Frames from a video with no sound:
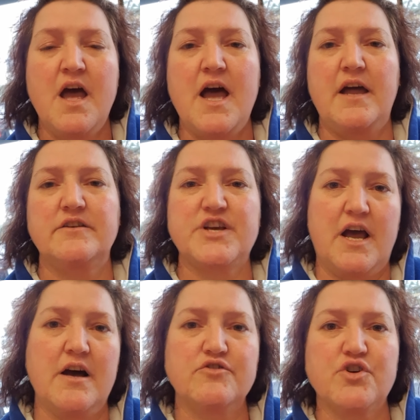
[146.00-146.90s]
and
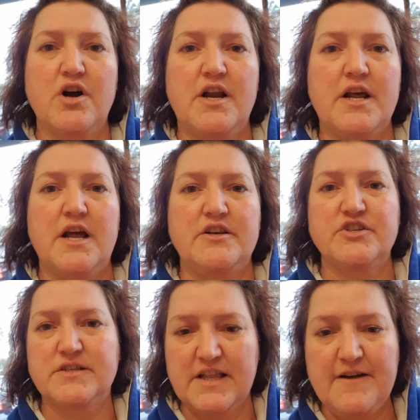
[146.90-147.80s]
towel dried it and
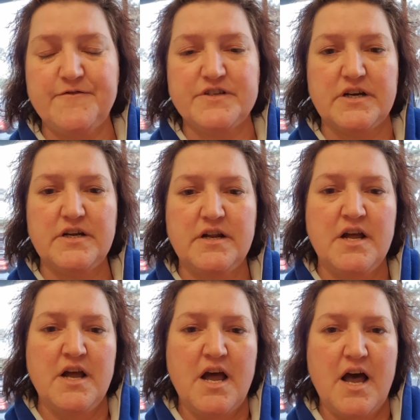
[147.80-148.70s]
just left it,
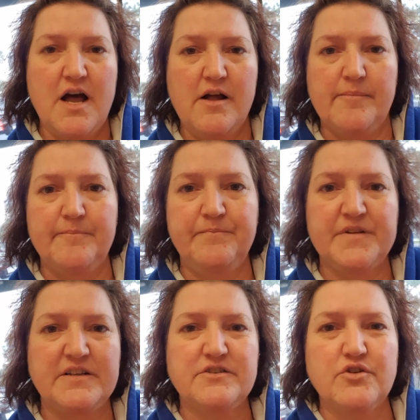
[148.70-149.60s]

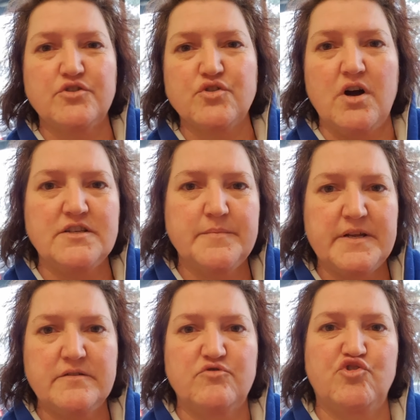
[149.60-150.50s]
it sort of dries a
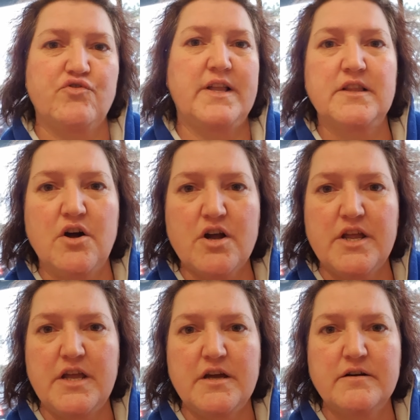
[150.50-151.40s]
bit
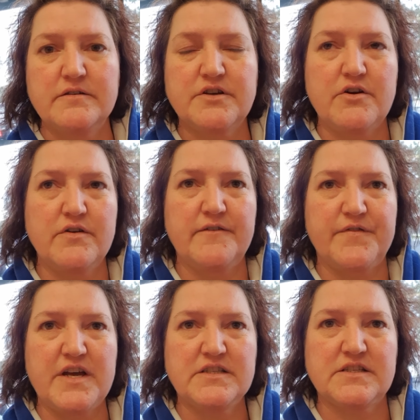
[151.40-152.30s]
dreadlocky. And so if
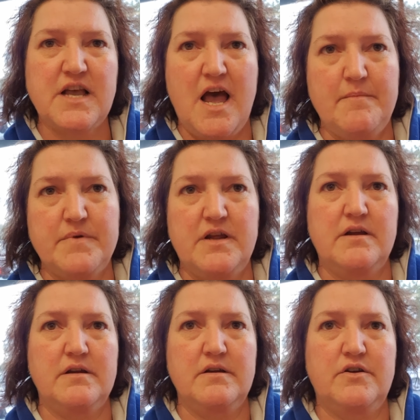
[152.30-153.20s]
that's
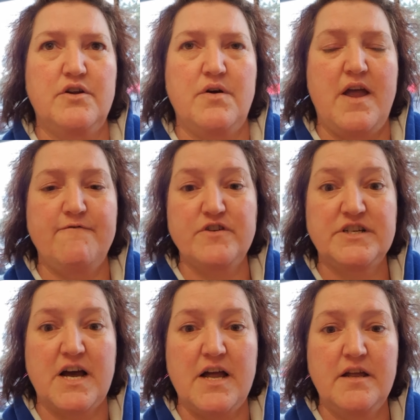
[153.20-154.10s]
happening, you know, every
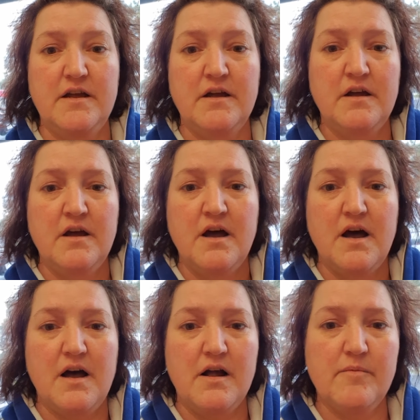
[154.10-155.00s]
day,
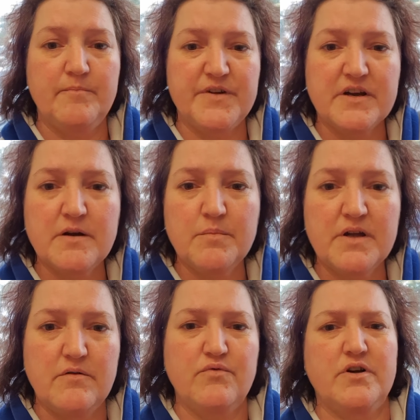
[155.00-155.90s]
it can
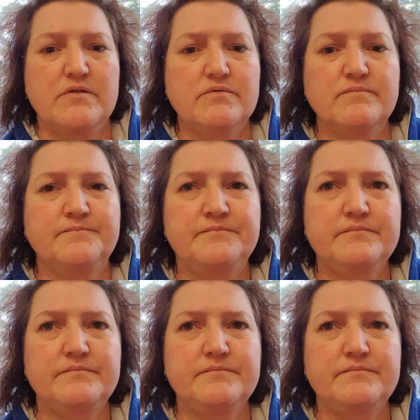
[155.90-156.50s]
be a real